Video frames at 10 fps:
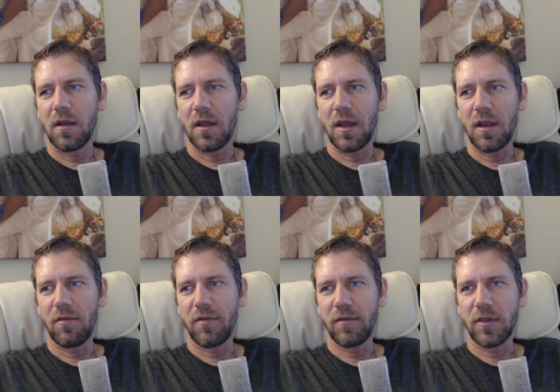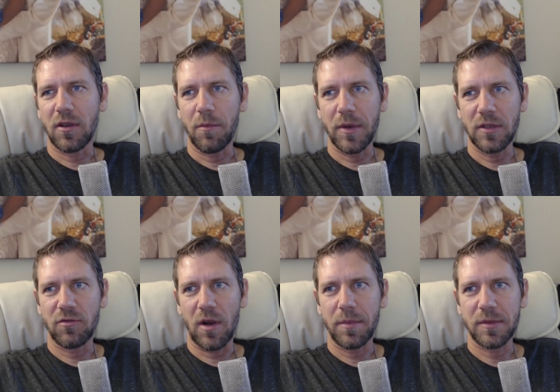if, if the company
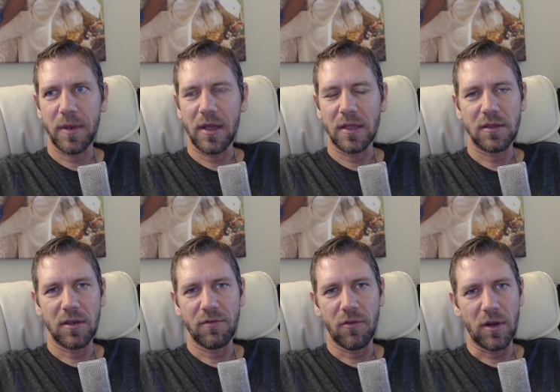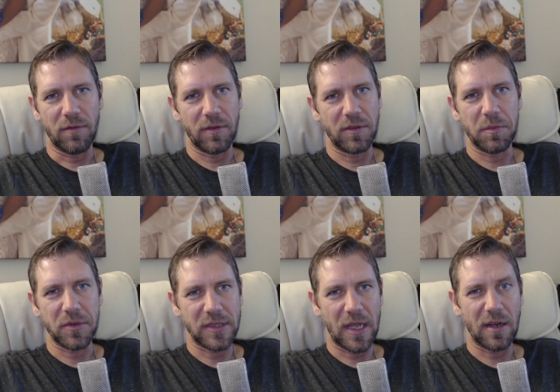drops by like 30, 40,
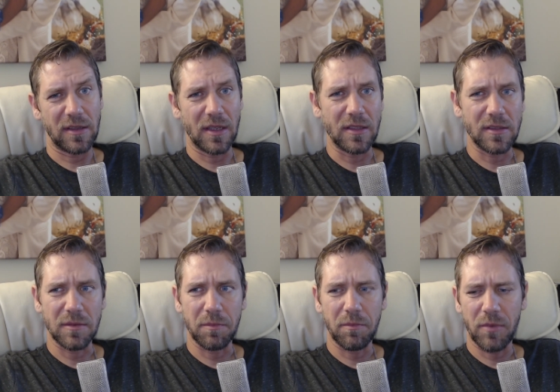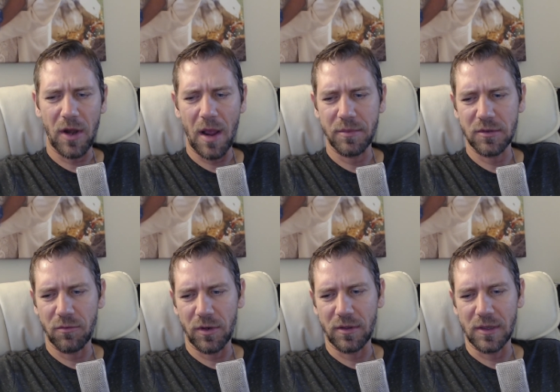50%, I think it's perhaps
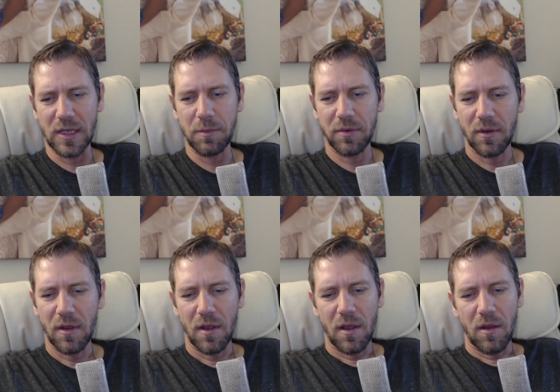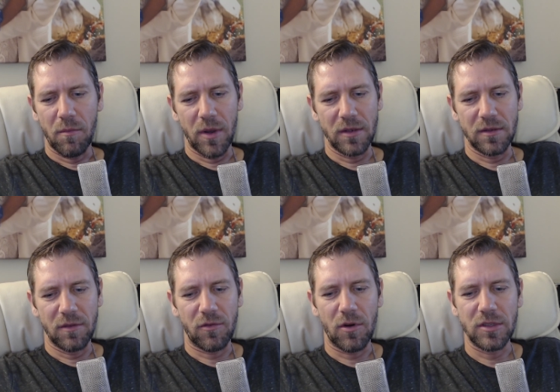worth a leap. But
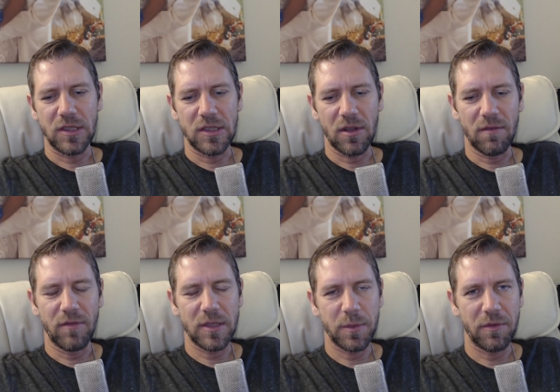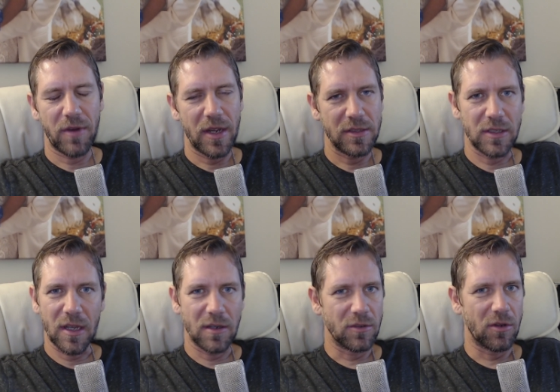of course, this is not investment advice. You
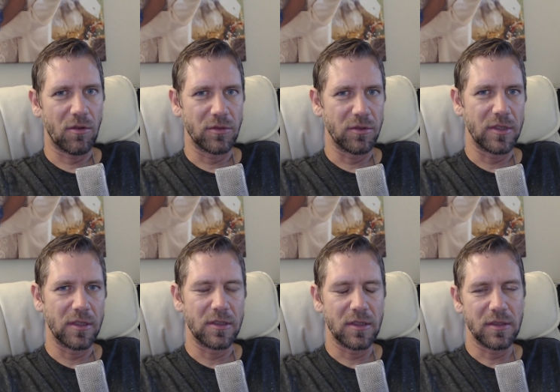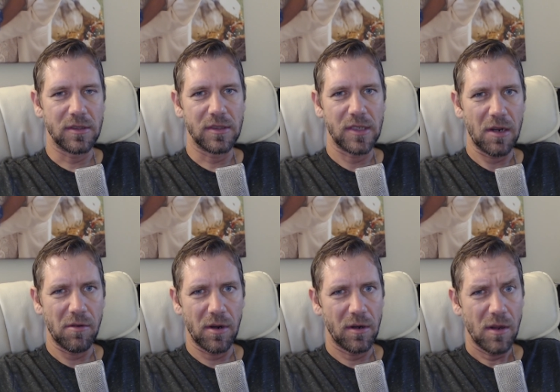got to do your own due diligence,
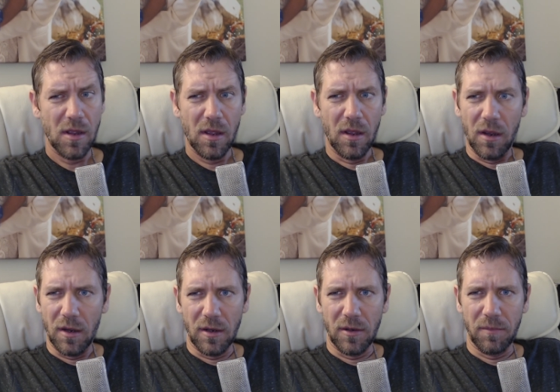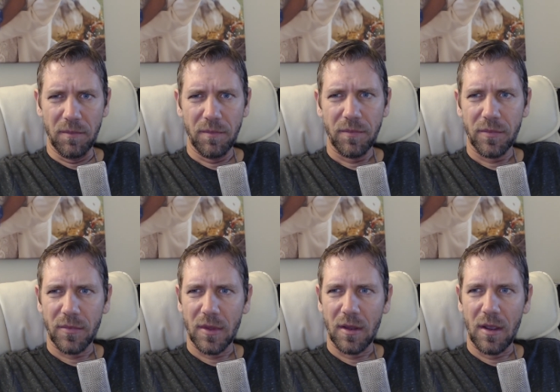etc. Um,
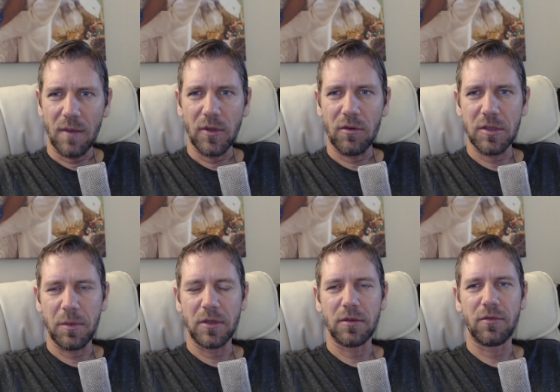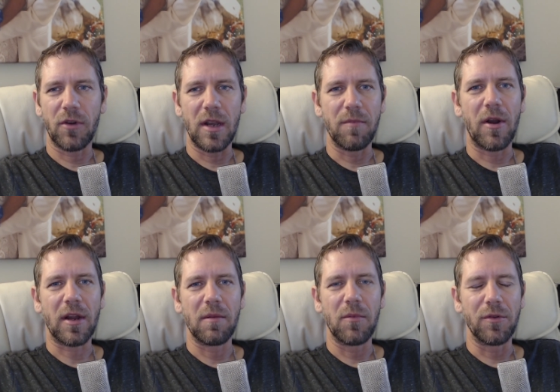I'm not responsible for any
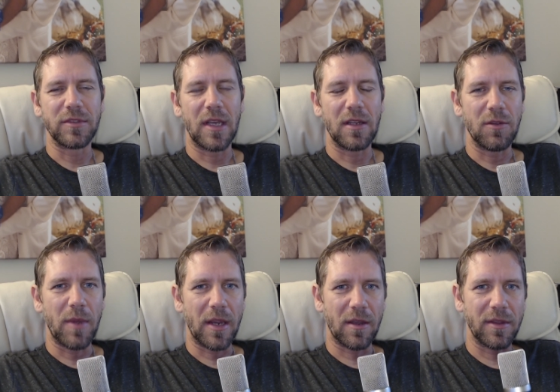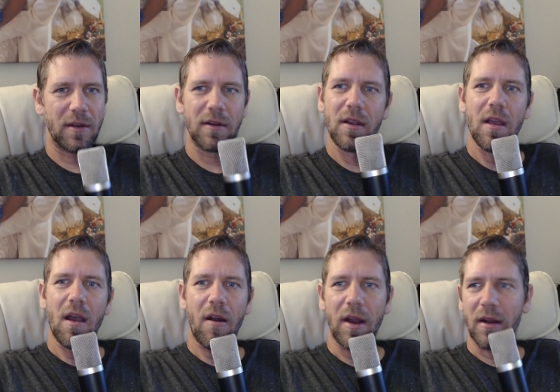market moves that you make out there.
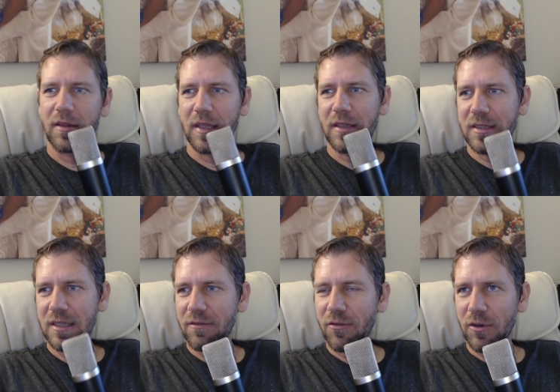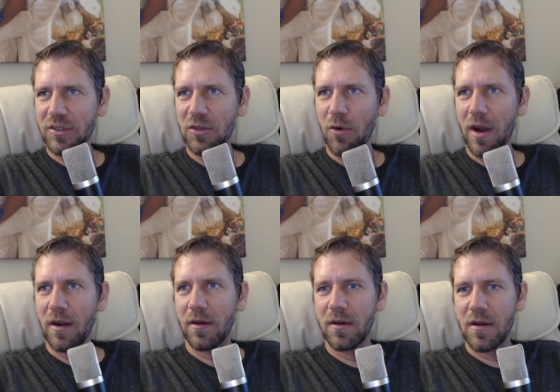All right, I think that's it for Square.